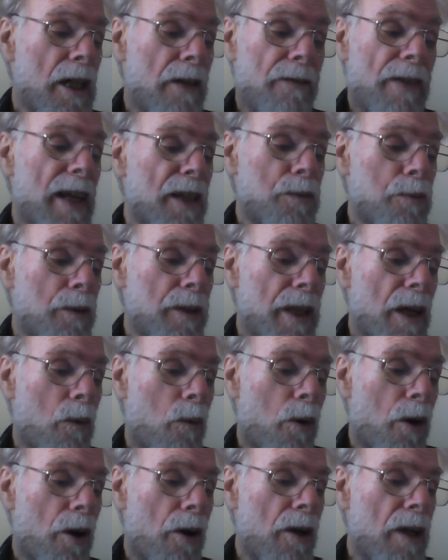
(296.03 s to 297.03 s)
if that's what they
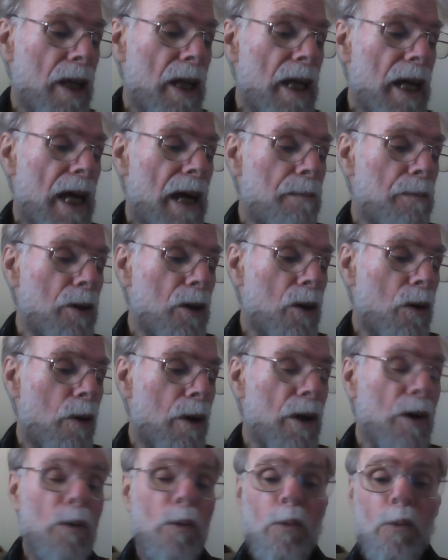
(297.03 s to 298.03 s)
were, had been
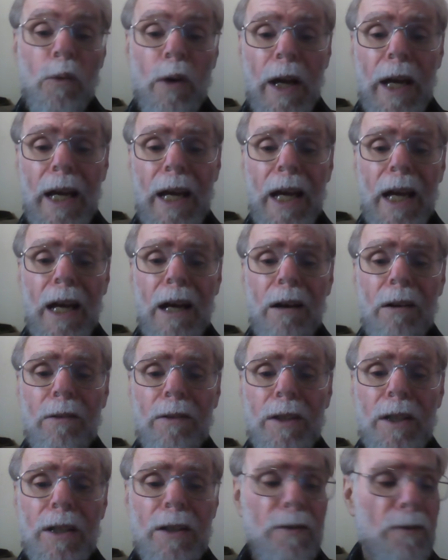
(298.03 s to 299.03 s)
going
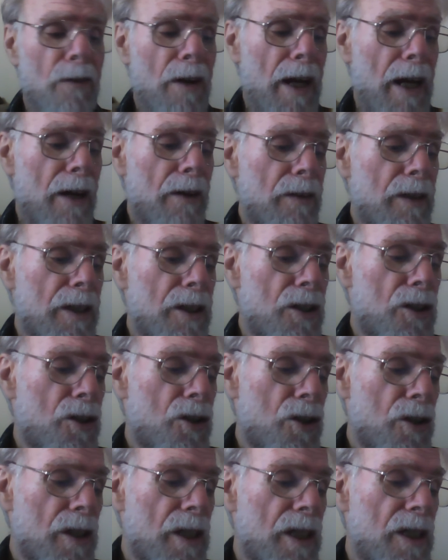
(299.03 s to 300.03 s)
round and round these
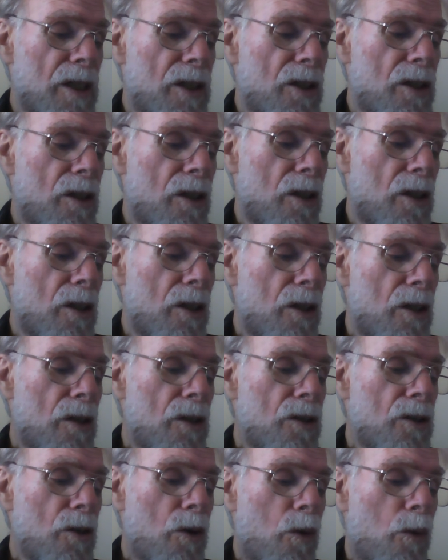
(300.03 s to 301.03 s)
trees.
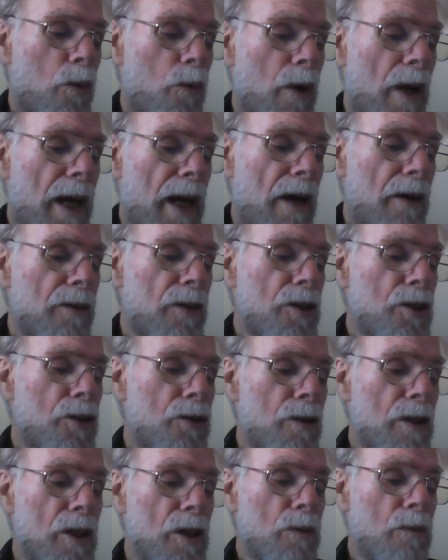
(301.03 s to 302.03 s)
So round the
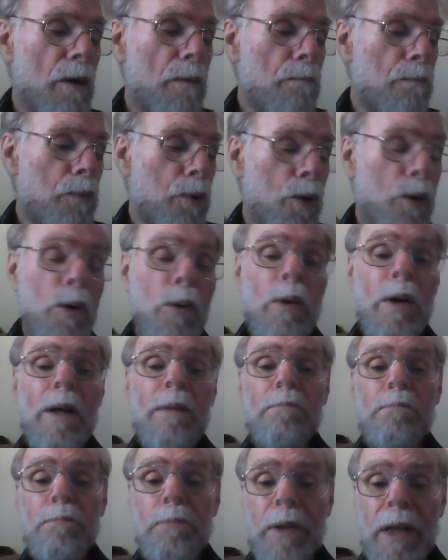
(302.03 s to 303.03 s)
trees went Pooh
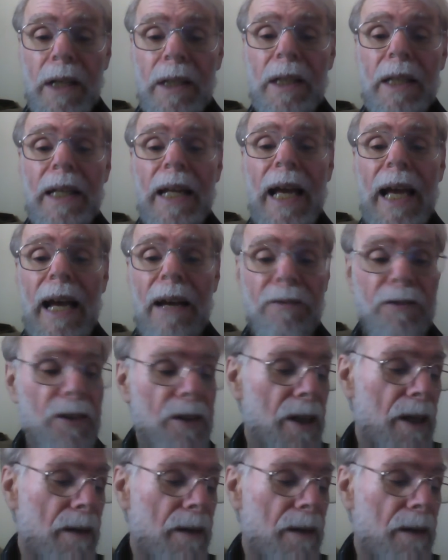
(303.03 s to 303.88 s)
and Piglet after